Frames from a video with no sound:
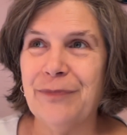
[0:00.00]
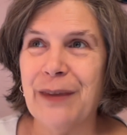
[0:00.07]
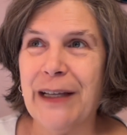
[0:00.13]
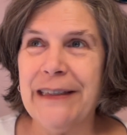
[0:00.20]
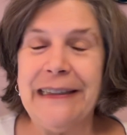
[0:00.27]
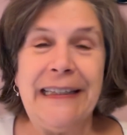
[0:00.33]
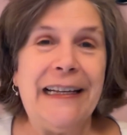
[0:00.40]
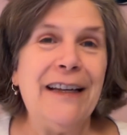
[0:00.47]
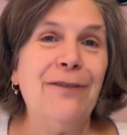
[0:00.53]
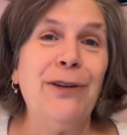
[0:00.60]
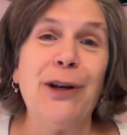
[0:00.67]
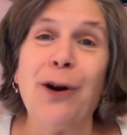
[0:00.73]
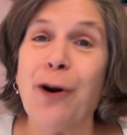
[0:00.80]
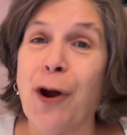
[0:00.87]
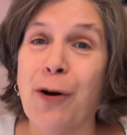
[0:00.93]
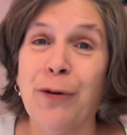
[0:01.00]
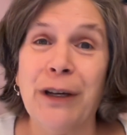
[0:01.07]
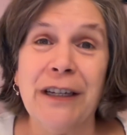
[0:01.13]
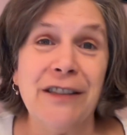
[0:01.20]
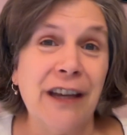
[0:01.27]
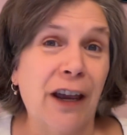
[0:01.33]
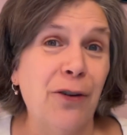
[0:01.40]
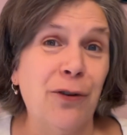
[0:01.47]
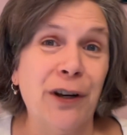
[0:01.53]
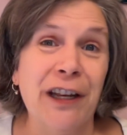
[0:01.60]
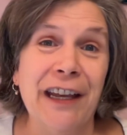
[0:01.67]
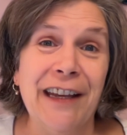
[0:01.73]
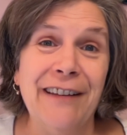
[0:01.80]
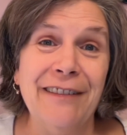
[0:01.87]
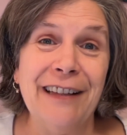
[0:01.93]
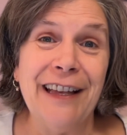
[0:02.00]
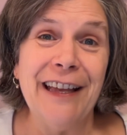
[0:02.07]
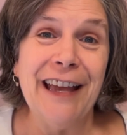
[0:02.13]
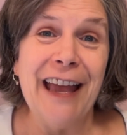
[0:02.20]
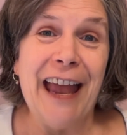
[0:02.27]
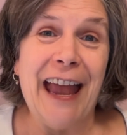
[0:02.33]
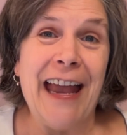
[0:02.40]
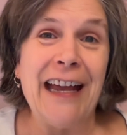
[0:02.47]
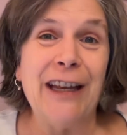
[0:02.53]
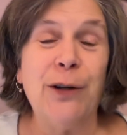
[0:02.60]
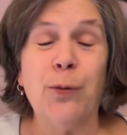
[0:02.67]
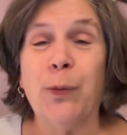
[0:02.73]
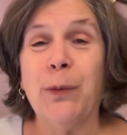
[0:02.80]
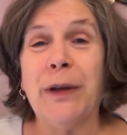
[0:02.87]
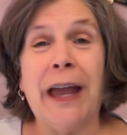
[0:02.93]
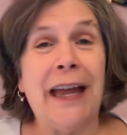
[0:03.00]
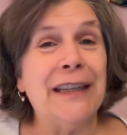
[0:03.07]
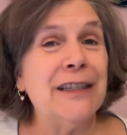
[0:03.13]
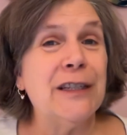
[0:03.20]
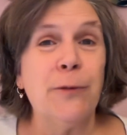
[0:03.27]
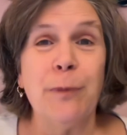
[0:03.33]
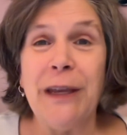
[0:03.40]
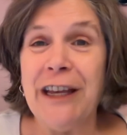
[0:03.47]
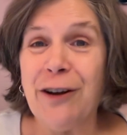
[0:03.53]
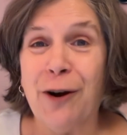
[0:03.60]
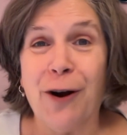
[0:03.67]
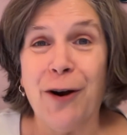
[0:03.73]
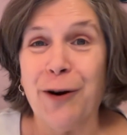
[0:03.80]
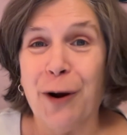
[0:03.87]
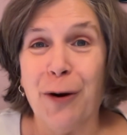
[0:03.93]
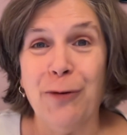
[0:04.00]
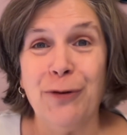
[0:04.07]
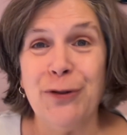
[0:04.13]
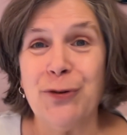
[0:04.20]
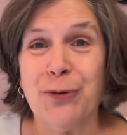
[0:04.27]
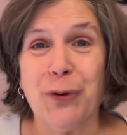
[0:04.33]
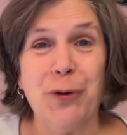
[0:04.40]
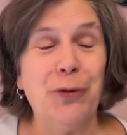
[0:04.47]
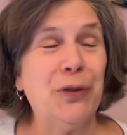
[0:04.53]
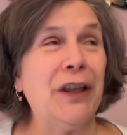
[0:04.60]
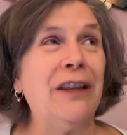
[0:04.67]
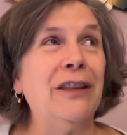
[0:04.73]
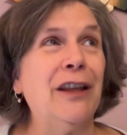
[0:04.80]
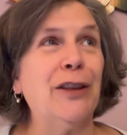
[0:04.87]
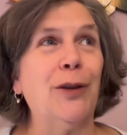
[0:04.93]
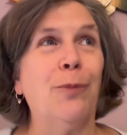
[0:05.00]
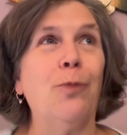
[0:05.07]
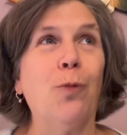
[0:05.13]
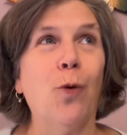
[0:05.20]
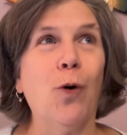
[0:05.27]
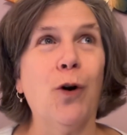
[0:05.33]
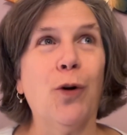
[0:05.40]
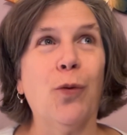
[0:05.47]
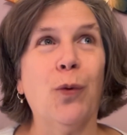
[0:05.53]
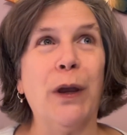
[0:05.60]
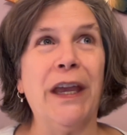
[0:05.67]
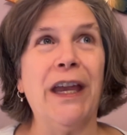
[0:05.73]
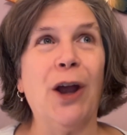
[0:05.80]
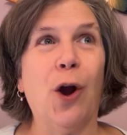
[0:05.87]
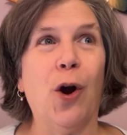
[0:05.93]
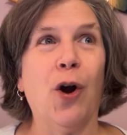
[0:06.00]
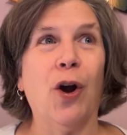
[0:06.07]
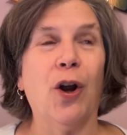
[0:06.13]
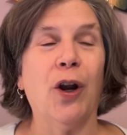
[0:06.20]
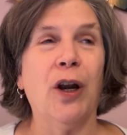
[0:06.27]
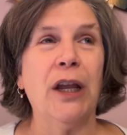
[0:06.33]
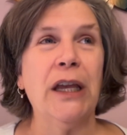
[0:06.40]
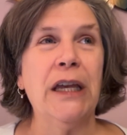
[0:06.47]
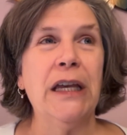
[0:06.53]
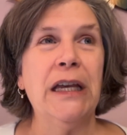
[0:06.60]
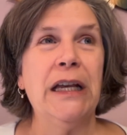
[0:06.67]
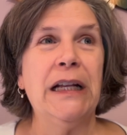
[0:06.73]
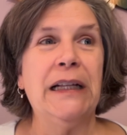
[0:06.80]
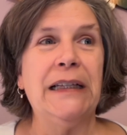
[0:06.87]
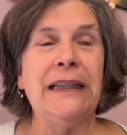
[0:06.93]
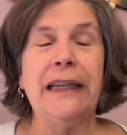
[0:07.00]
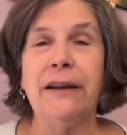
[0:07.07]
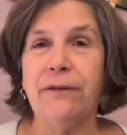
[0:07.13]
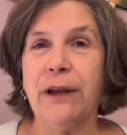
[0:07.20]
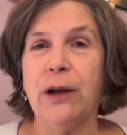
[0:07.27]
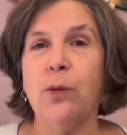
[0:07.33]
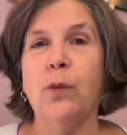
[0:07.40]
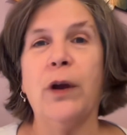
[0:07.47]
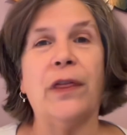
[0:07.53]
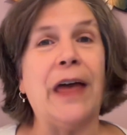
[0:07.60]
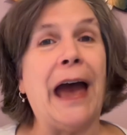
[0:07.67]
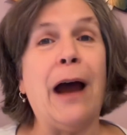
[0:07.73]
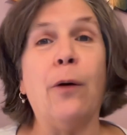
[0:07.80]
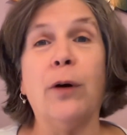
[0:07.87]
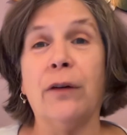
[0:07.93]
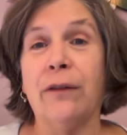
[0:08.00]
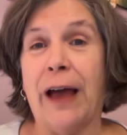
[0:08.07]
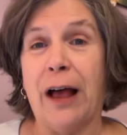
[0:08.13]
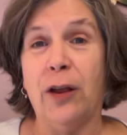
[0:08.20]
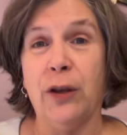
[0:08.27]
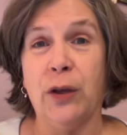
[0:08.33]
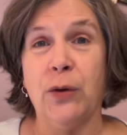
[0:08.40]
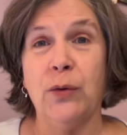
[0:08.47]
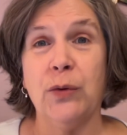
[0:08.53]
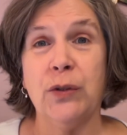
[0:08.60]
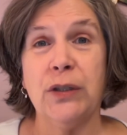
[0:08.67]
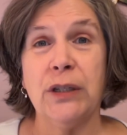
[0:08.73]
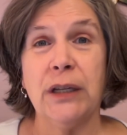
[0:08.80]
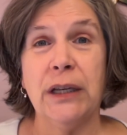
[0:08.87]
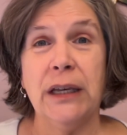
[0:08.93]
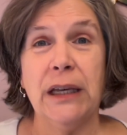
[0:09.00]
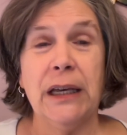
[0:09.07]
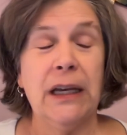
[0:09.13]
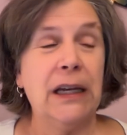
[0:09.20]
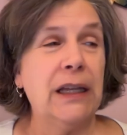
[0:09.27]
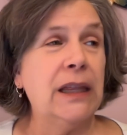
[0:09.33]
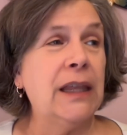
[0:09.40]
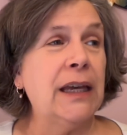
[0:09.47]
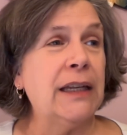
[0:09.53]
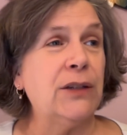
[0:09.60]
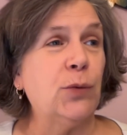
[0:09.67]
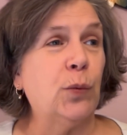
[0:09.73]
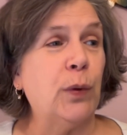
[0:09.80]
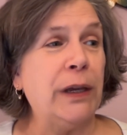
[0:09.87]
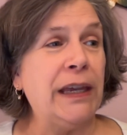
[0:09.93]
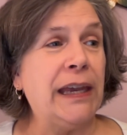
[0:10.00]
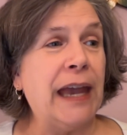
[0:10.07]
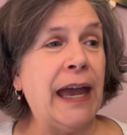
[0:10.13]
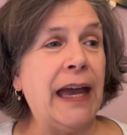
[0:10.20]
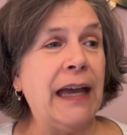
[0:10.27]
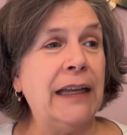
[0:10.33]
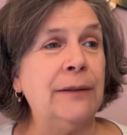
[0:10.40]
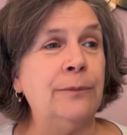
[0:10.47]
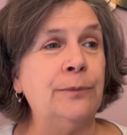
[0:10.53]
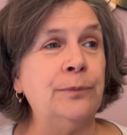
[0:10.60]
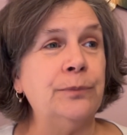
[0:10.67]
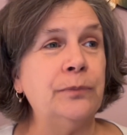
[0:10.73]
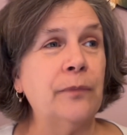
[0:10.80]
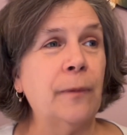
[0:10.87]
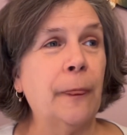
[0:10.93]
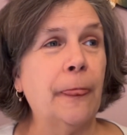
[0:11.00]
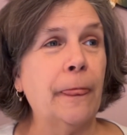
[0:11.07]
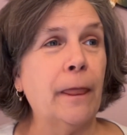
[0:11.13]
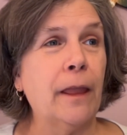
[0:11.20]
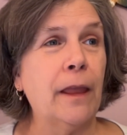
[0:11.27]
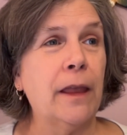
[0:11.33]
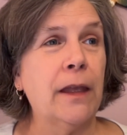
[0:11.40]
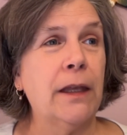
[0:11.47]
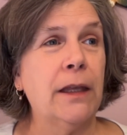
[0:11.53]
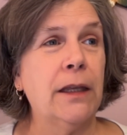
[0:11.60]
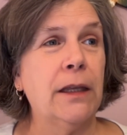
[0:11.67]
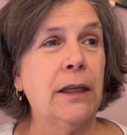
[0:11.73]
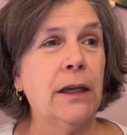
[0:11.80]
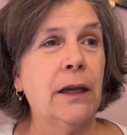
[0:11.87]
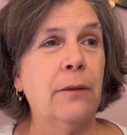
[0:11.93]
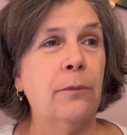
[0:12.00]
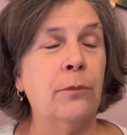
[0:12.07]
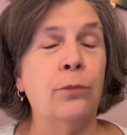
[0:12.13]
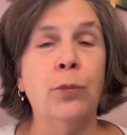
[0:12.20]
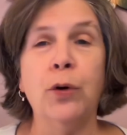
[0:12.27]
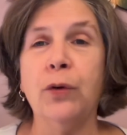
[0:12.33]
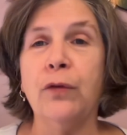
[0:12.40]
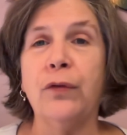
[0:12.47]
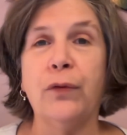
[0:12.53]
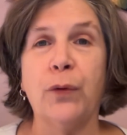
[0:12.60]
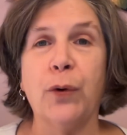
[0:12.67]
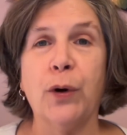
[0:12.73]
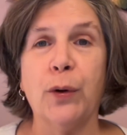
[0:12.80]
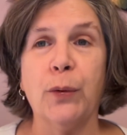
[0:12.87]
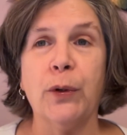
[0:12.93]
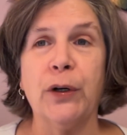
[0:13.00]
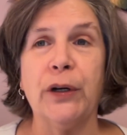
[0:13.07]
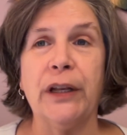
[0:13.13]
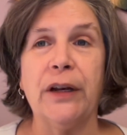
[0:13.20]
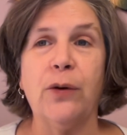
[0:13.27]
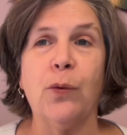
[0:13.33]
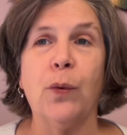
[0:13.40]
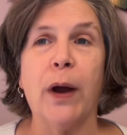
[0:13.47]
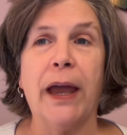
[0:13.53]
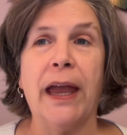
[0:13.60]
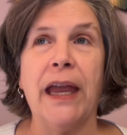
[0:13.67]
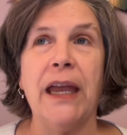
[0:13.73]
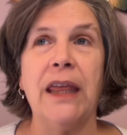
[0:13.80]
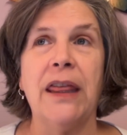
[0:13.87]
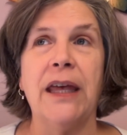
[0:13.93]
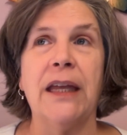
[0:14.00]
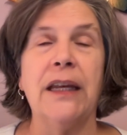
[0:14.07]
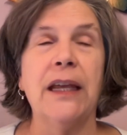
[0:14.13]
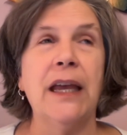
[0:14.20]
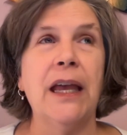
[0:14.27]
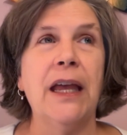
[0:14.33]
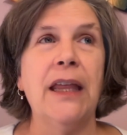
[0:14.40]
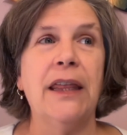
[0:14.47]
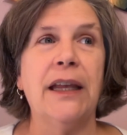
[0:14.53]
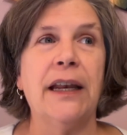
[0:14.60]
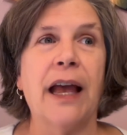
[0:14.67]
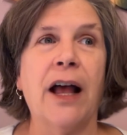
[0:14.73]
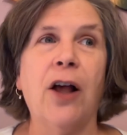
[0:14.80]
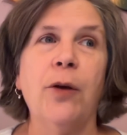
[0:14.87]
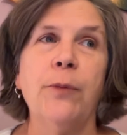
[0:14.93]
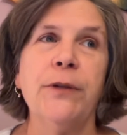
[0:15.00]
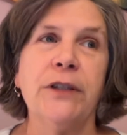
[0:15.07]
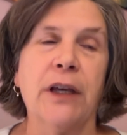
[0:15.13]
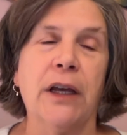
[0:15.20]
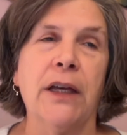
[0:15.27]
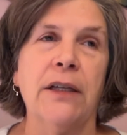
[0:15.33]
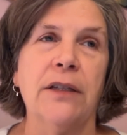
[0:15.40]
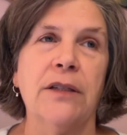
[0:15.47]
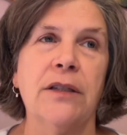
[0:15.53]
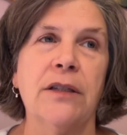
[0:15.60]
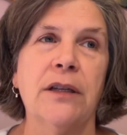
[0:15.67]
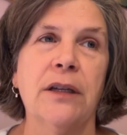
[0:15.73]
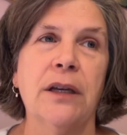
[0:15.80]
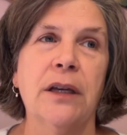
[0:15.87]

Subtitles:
live in our own integrity and can speak our own truth, and that the more we are living with our values, that we can move forward in a way that helps us